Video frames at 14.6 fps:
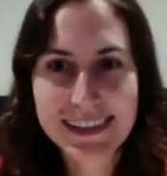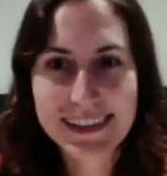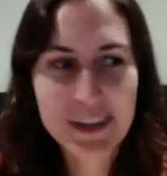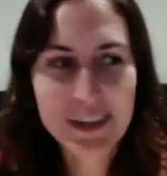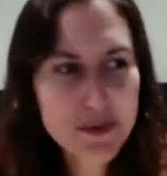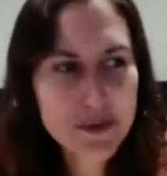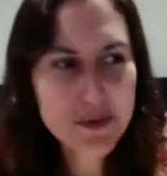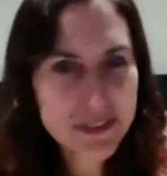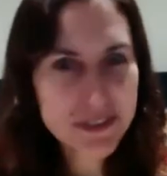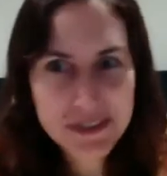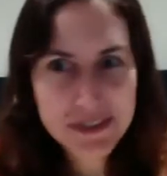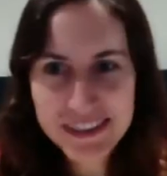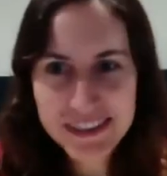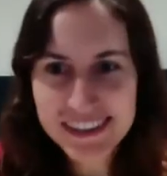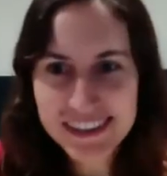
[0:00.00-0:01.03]
That's really
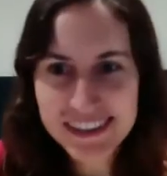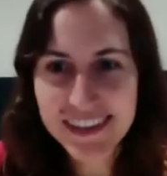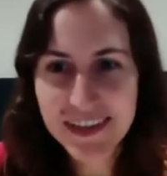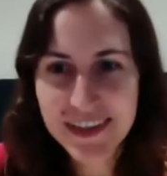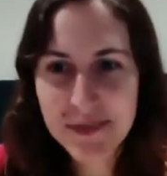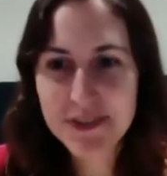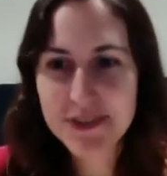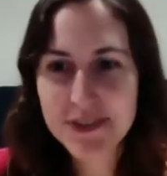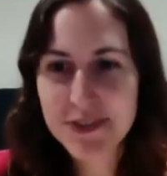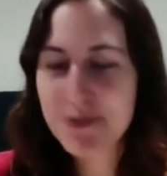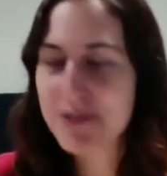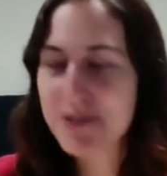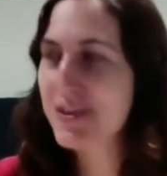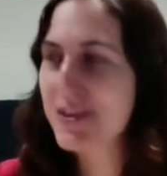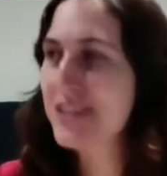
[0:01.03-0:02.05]
quickly. That went so
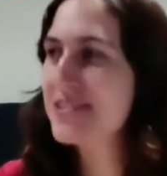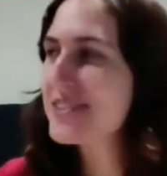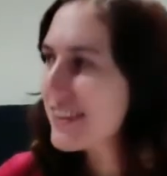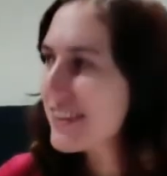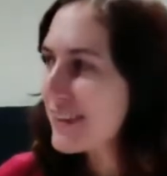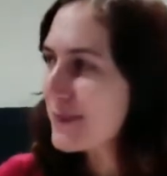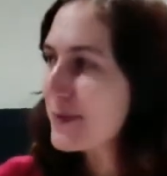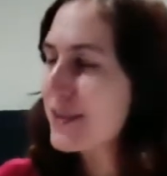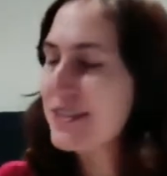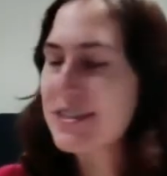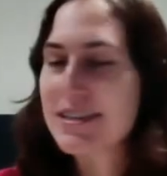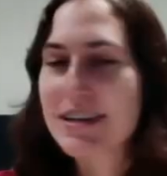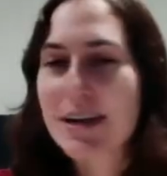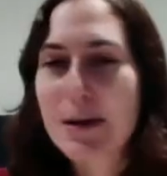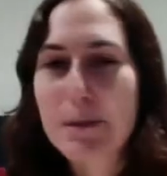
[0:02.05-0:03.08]
much faster than I
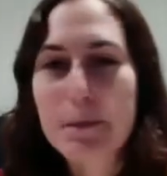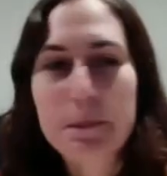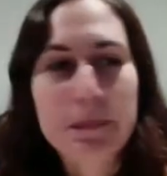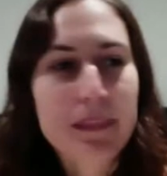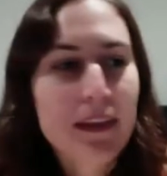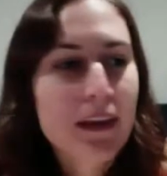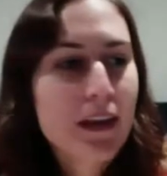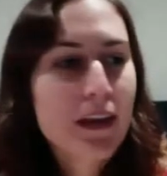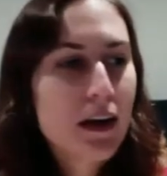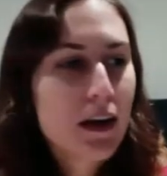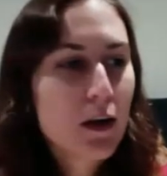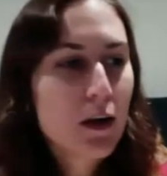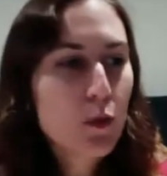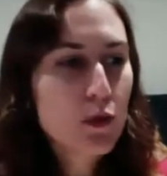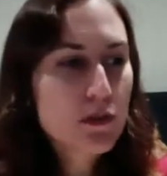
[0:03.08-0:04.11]
expected.
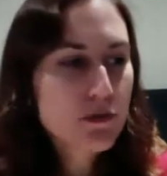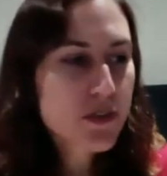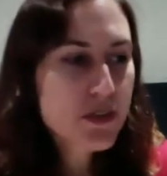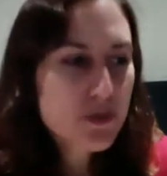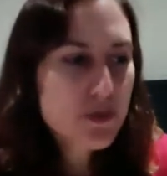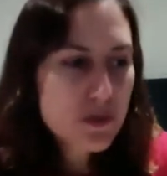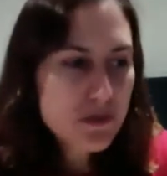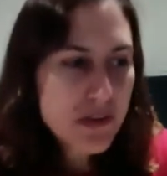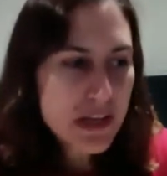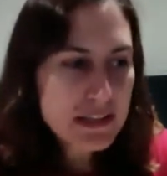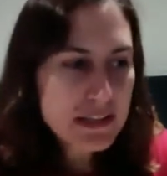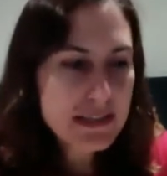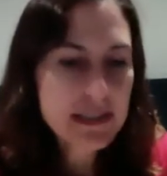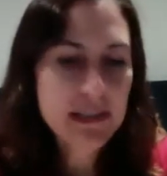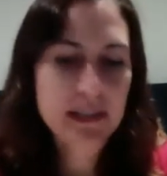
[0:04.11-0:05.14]
Well, for the dwarf
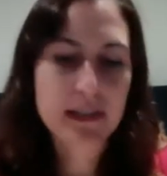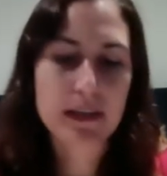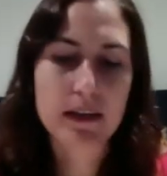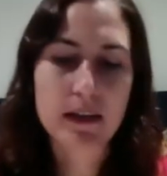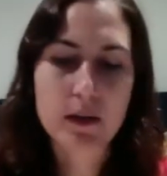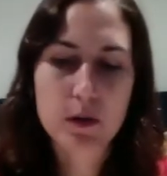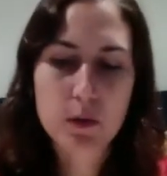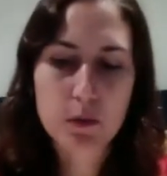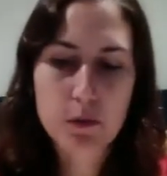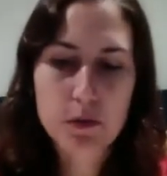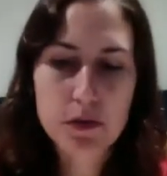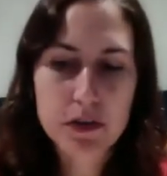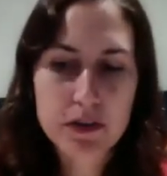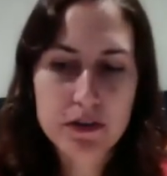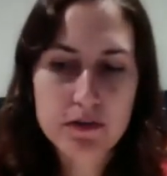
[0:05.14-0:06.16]
galaxy thing,
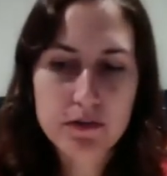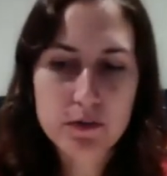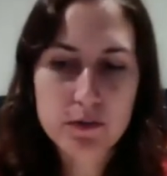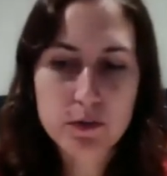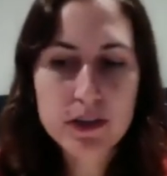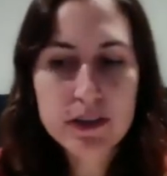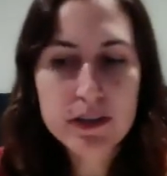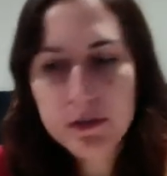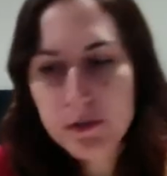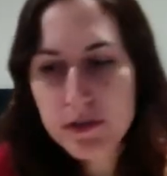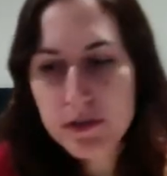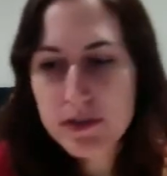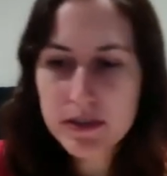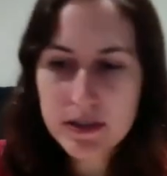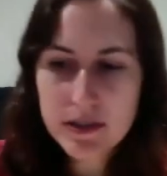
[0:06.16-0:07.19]
we think we
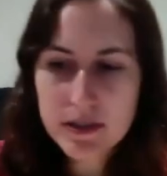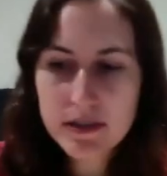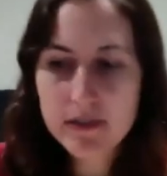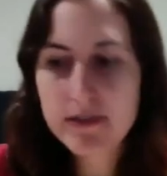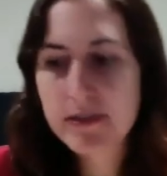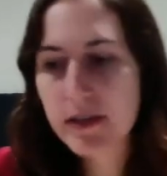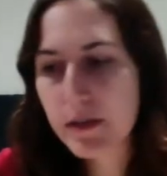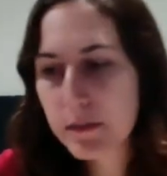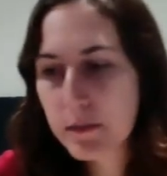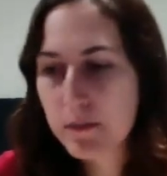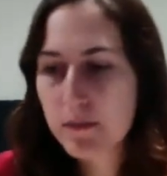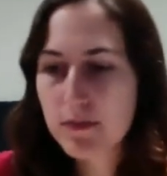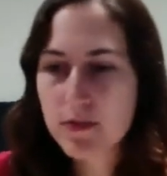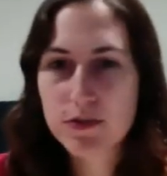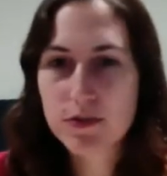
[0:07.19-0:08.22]
see
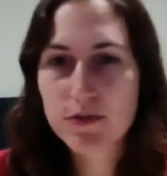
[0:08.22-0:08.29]
some sort of